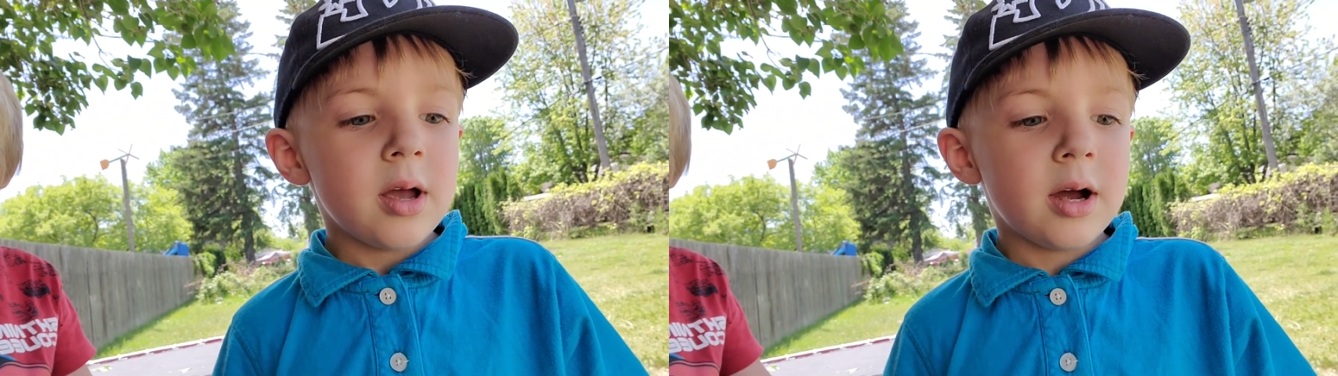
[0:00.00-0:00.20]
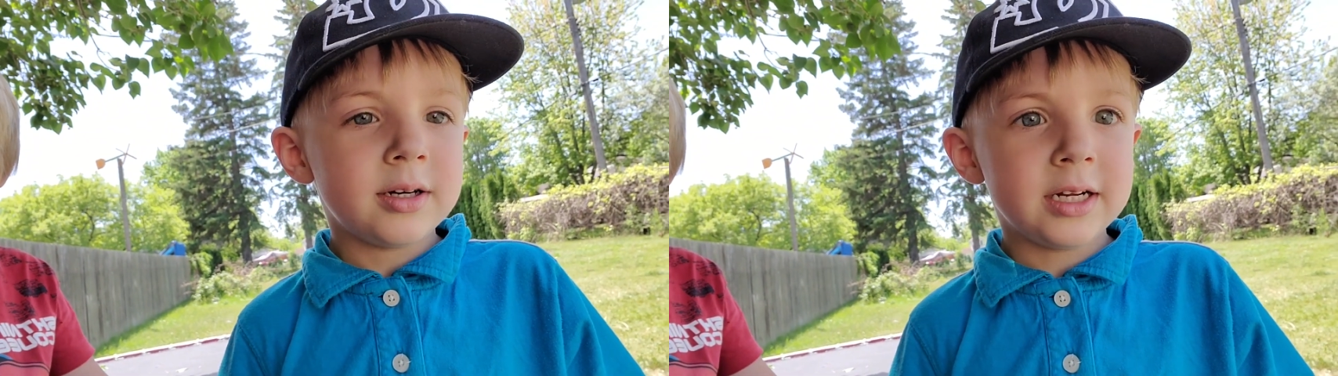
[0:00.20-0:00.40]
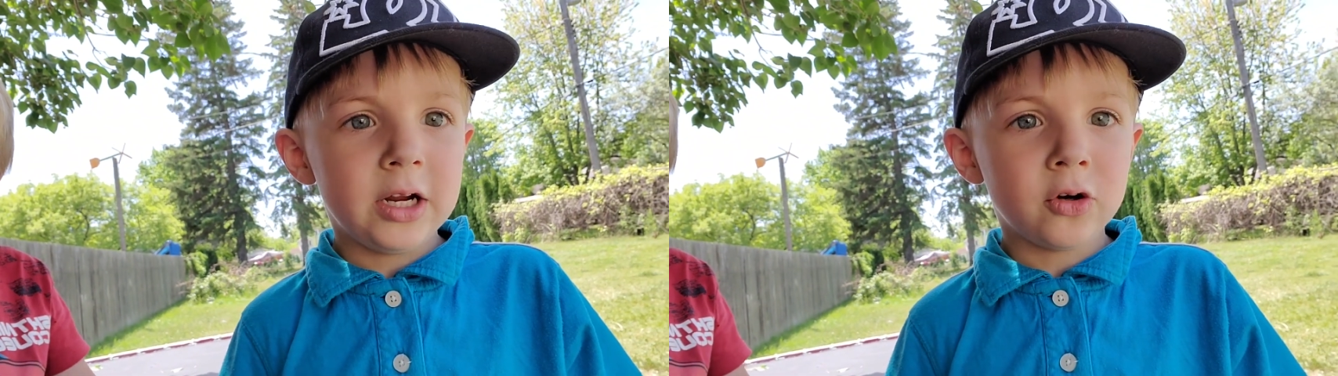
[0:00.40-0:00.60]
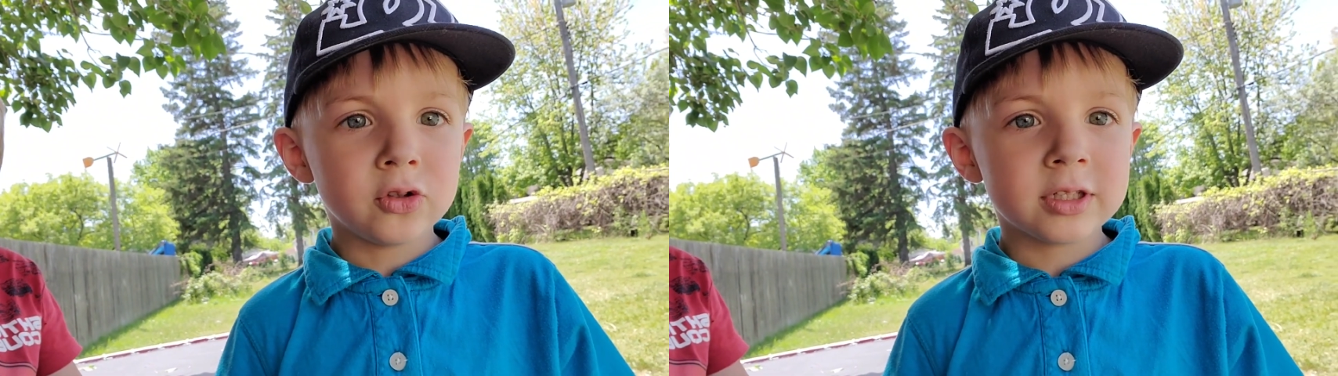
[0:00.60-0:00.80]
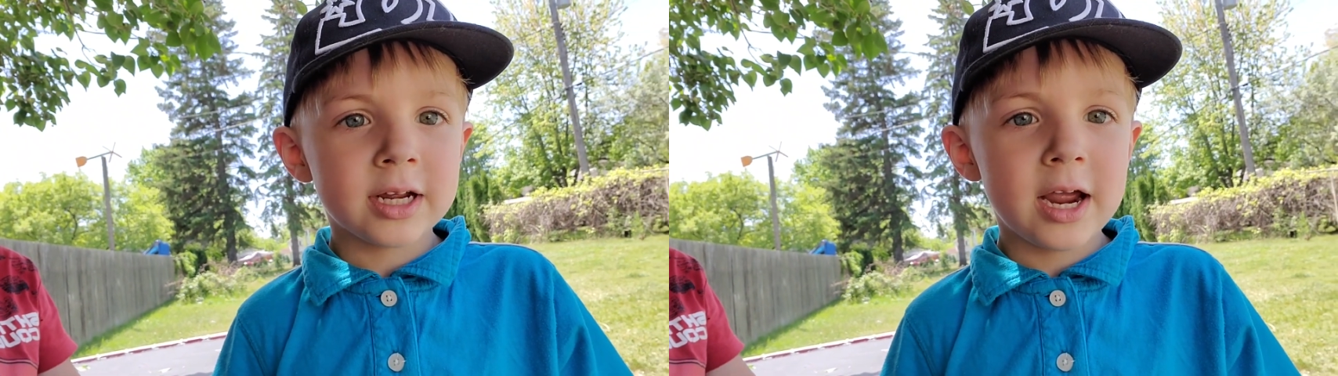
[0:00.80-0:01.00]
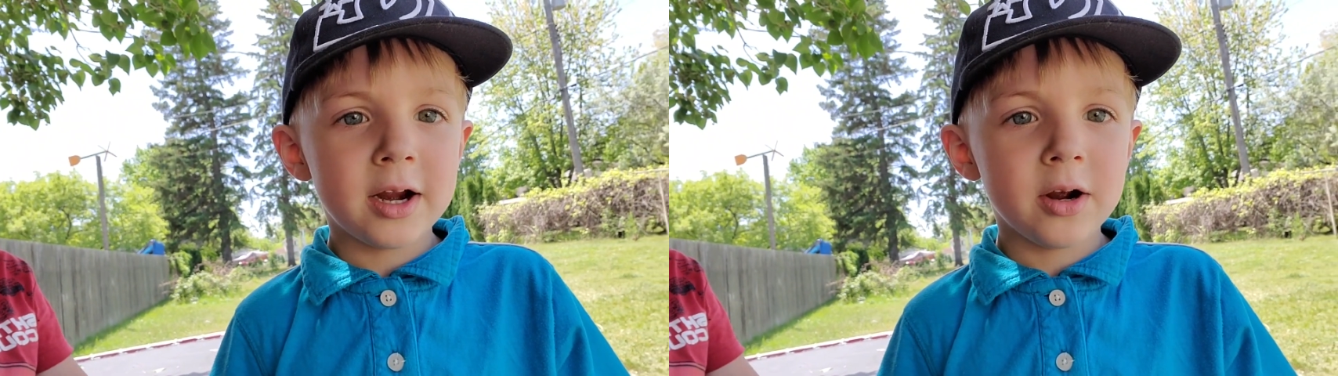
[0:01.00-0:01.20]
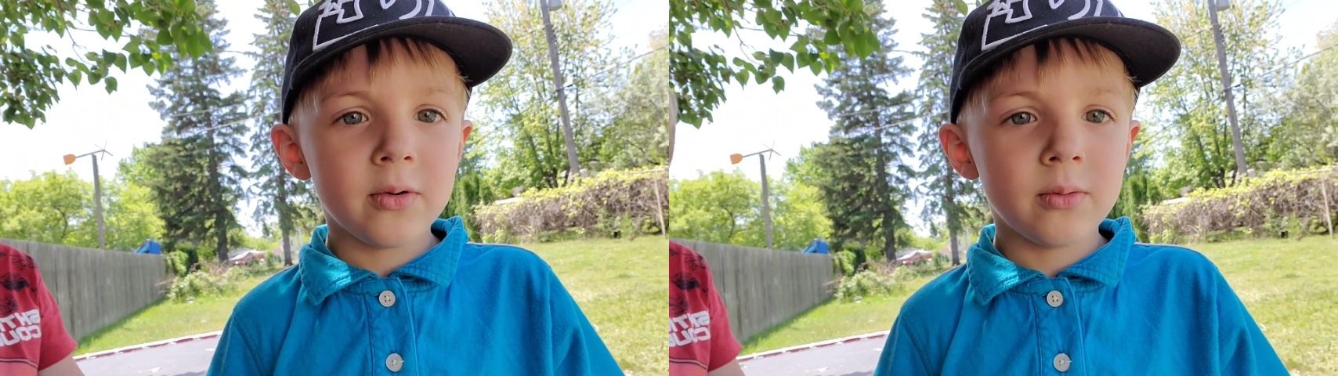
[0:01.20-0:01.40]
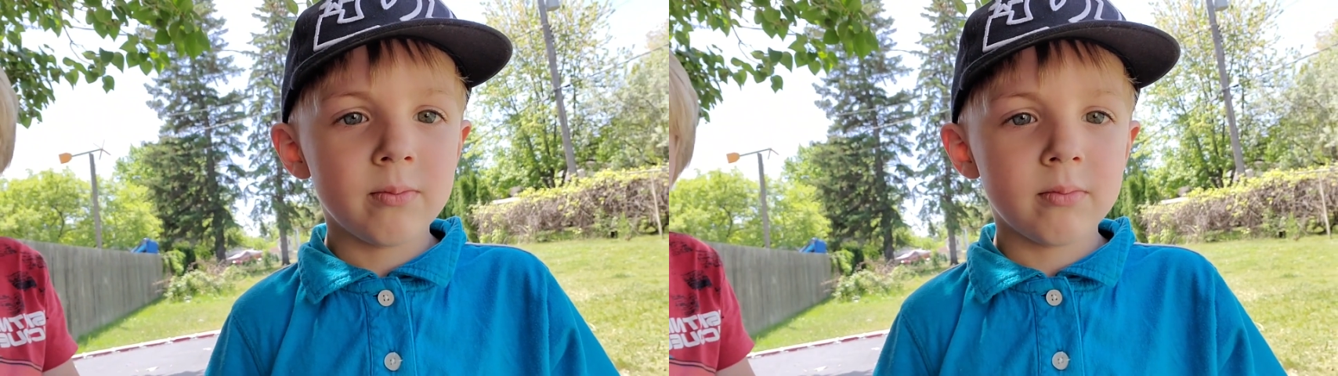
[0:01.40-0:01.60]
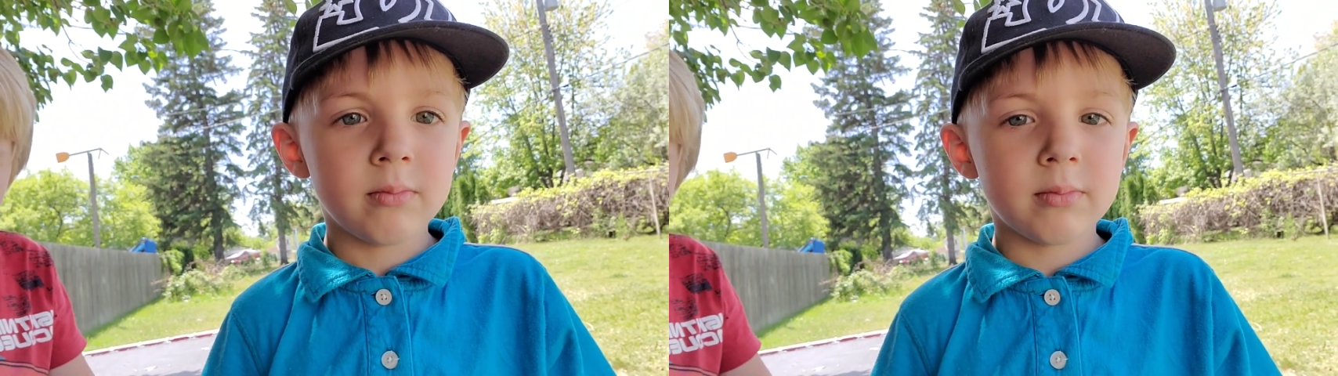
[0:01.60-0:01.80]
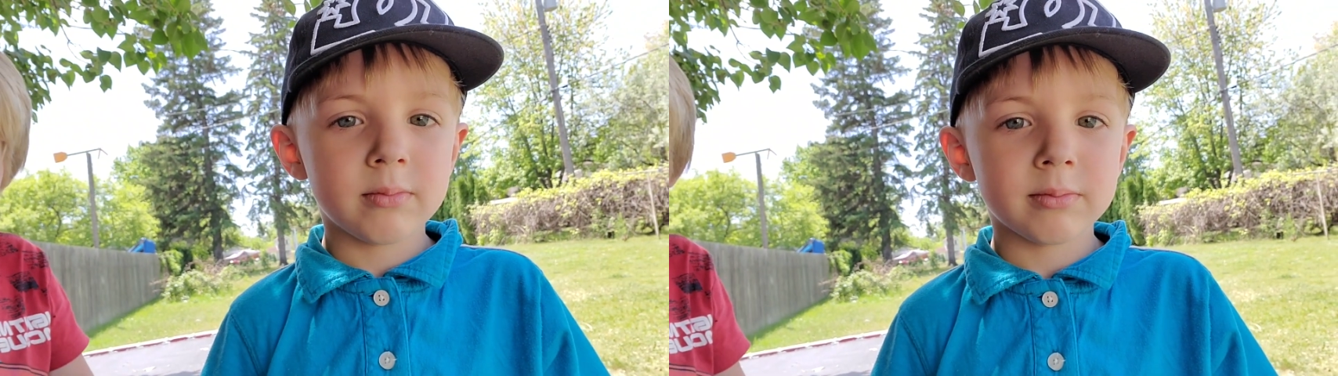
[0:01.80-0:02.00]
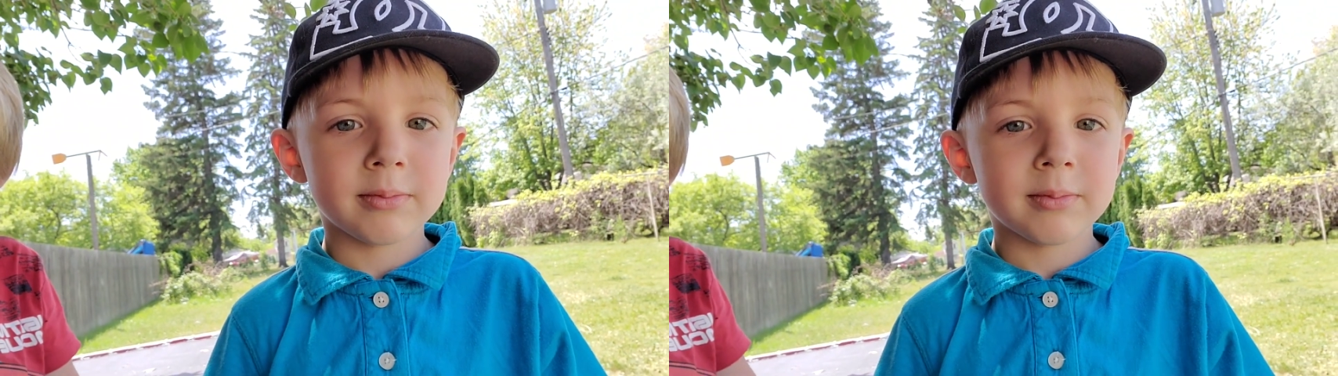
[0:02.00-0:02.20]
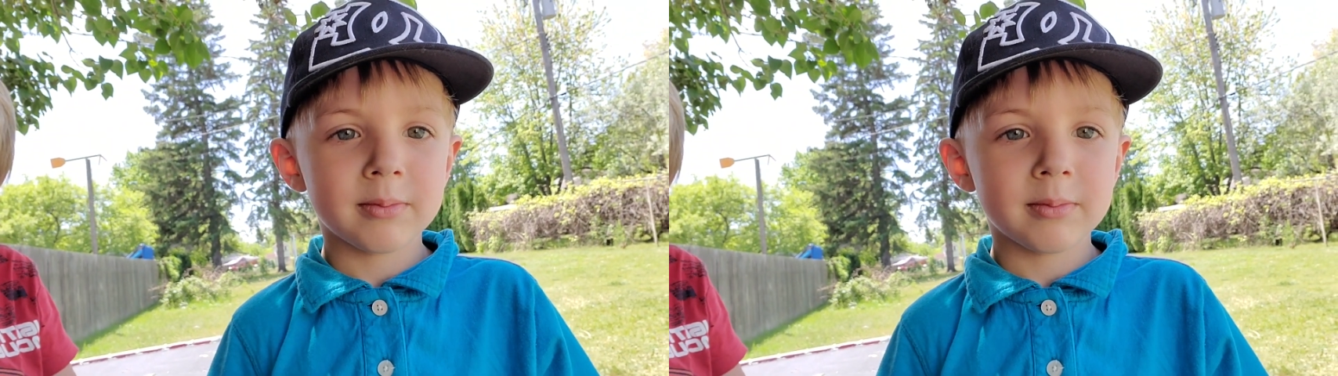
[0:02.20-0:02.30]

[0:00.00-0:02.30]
a Tails cake. A Sonic